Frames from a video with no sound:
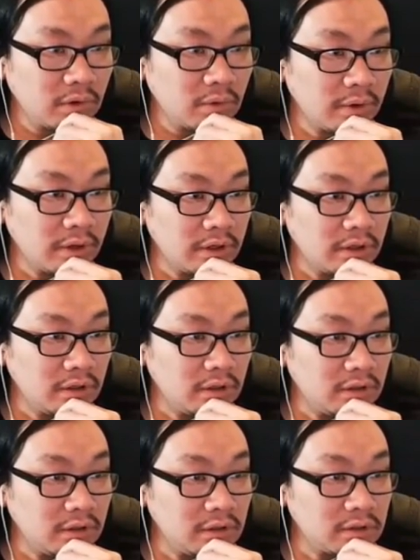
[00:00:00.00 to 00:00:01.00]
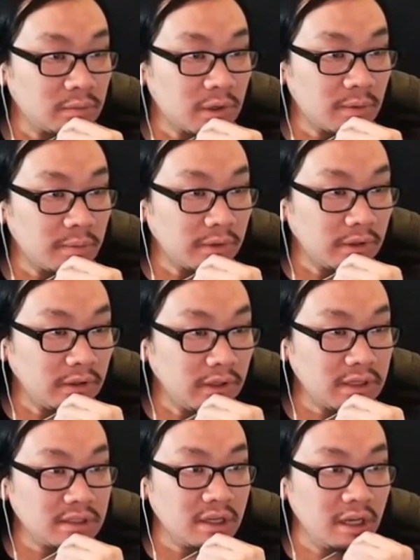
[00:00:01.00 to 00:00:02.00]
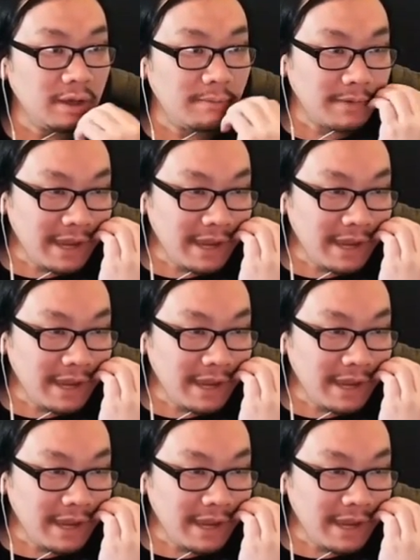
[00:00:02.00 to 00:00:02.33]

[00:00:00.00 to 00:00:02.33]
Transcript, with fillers: credited in this properly. Yes, I am.